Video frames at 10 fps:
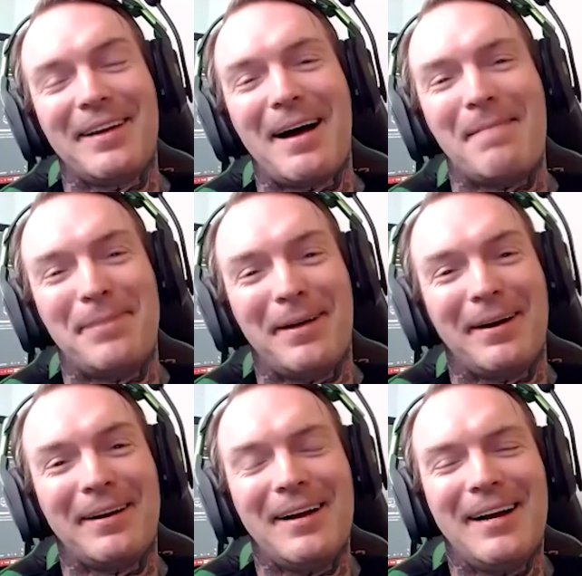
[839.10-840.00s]
time
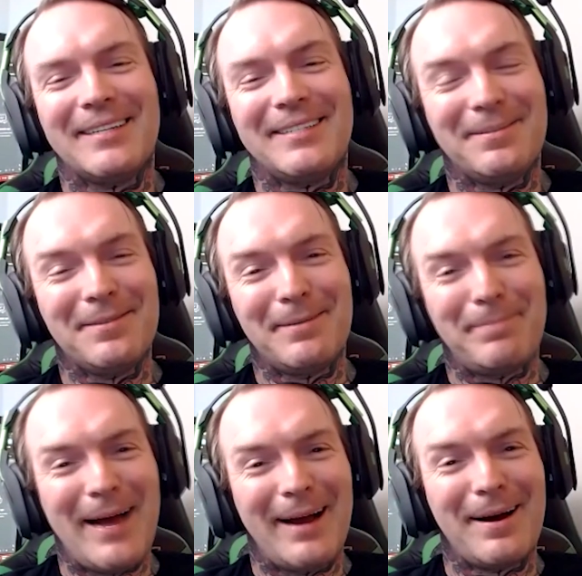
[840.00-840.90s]
period. Because you look
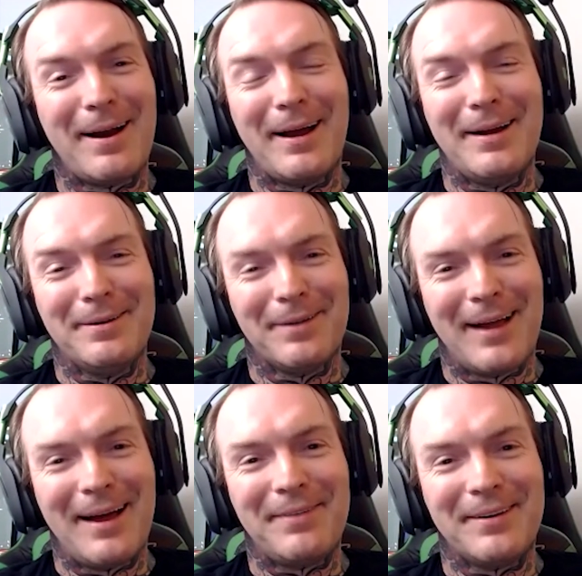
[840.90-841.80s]
back on it and you
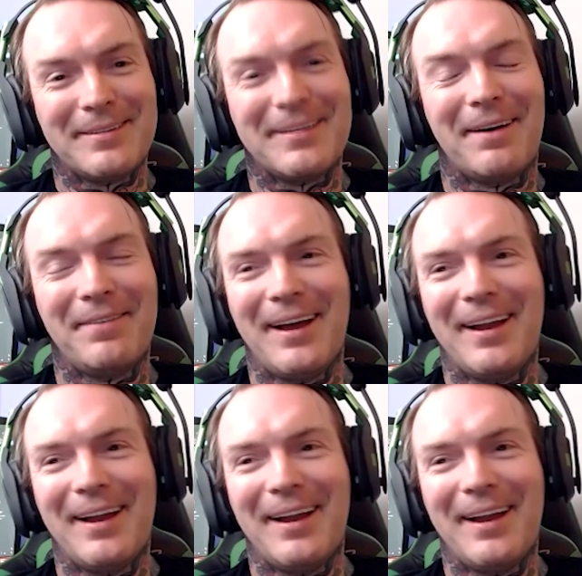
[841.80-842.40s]
laugh at yourself.